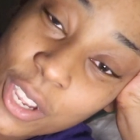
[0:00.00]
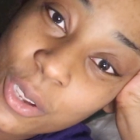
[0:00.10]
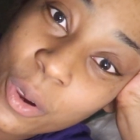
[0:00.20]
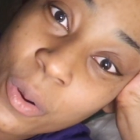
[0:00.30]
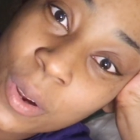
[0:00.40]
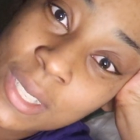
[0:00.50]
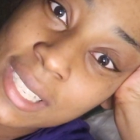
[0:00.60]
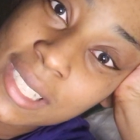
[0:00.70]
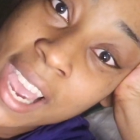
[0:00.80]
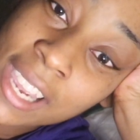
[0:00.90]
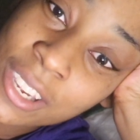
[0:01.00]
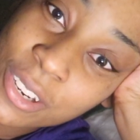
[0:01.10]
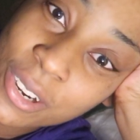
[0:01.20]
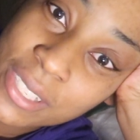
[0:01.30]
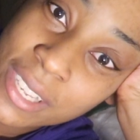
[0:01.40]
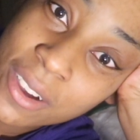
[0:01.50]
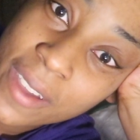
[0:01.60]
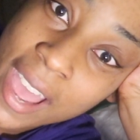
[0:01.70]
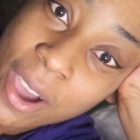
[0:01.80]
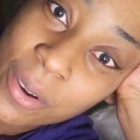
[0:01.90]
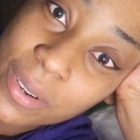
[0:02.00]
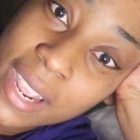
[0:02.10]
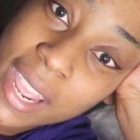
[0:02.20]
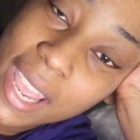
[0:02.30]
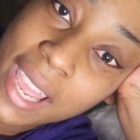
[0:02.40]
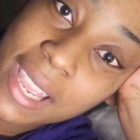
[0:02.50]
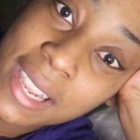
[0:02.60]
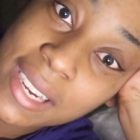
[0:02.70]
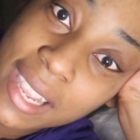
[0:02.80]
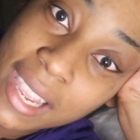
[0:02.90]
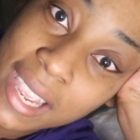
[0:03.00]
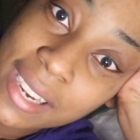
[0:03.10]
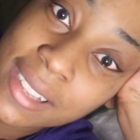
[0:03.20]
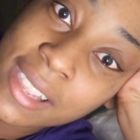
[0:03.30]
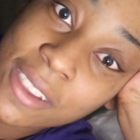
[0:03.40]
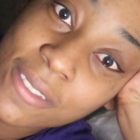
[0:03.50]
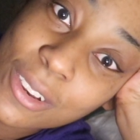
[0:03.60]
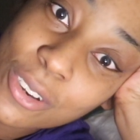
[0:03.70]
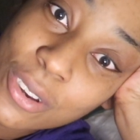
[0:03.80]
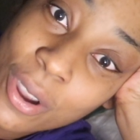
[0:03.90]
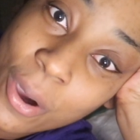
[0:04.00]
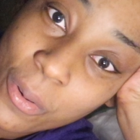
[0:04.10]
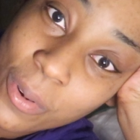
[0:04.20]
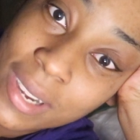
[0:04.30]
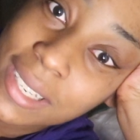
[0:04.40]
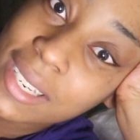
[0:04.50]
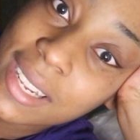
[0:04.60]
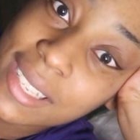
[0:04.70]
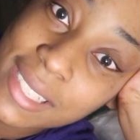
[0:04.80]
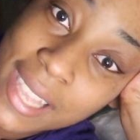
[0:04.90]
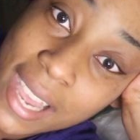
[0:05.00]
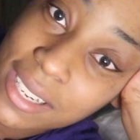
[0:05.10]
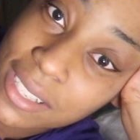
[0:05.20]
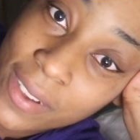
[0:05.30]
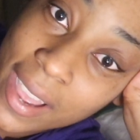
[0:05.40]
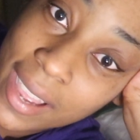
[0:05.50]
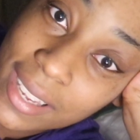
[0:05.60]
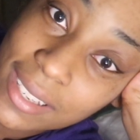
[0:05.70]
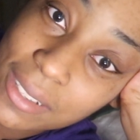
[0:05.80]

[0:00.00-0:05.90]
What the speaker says: you're going to tire yourself out, and in the end leave no one satisfied.